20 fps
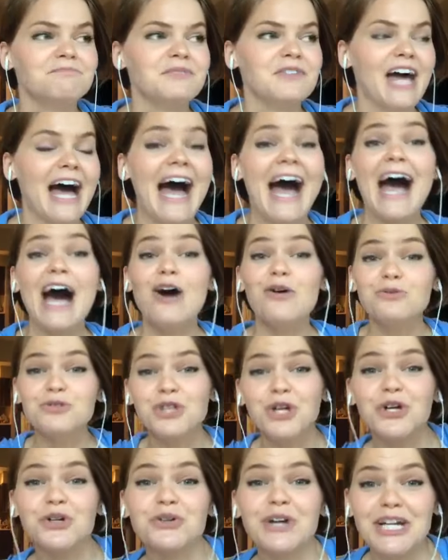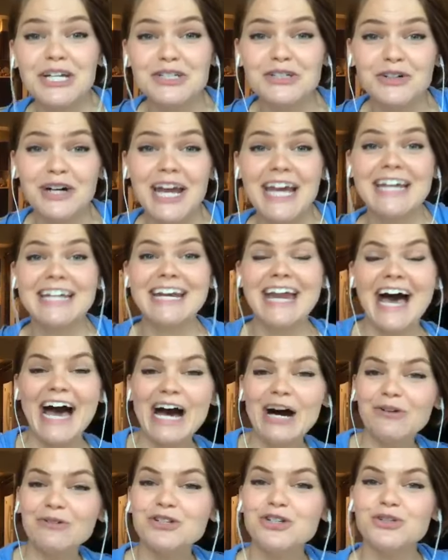how to crate train and
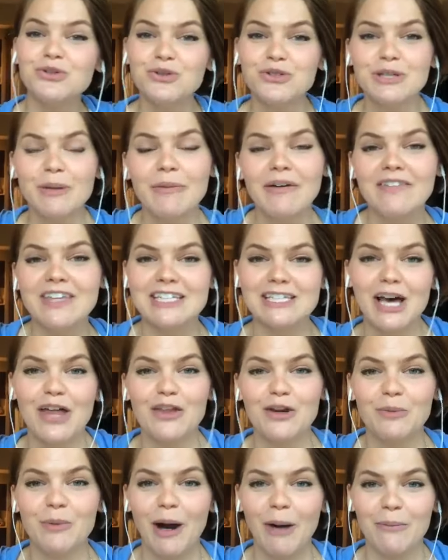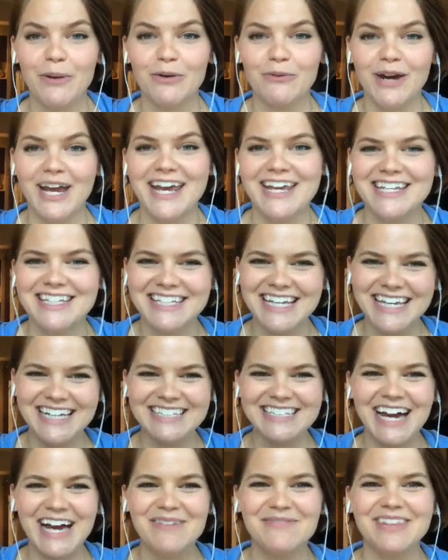how to do some of these other puppy raising
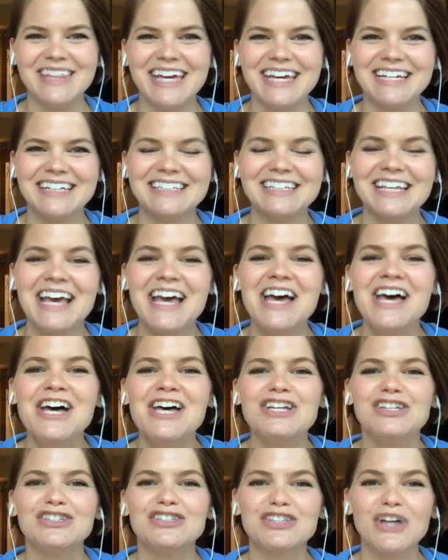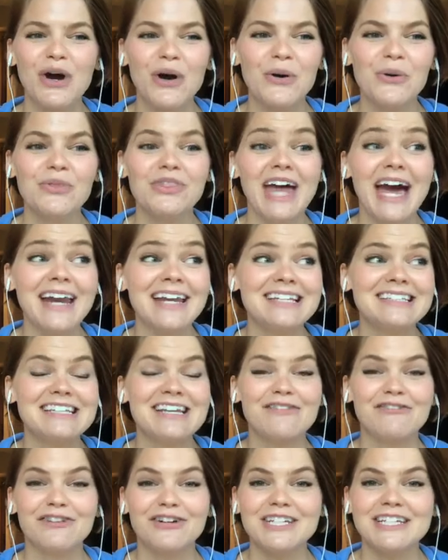type things. So that is
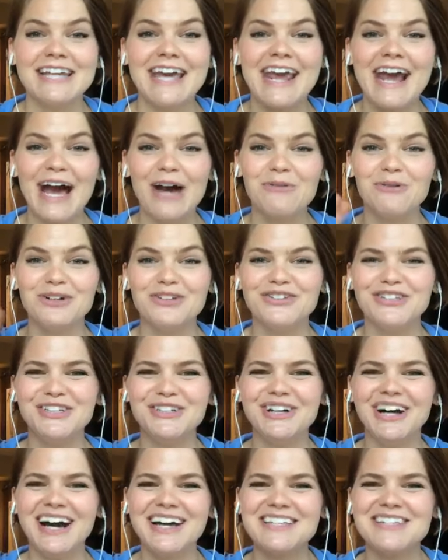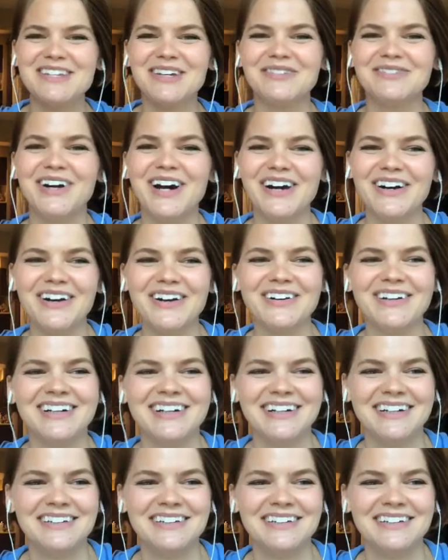it for today. I will see you guys tomorrow.